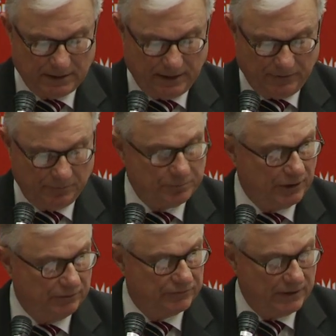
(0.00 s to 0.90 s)
and the
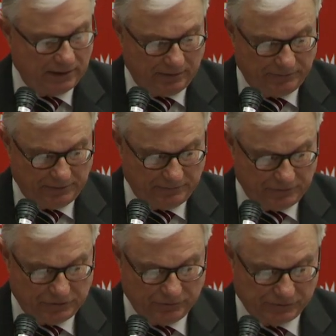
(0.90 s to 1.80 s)
profile of
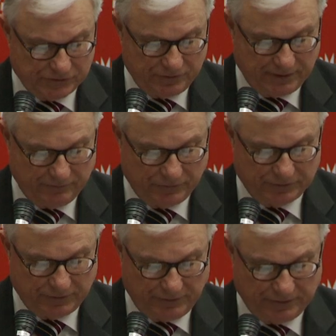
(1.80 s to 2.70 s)
individuals who have
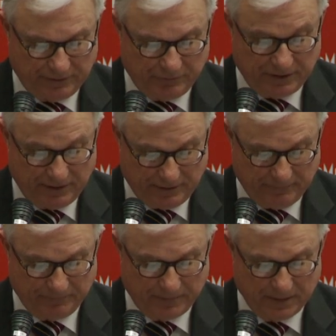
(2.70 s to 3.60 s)
authority within
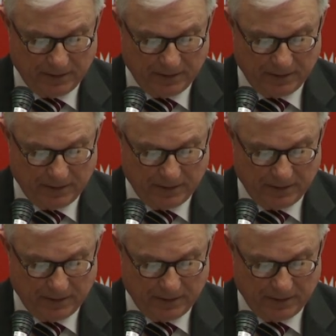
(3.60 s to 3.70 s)
them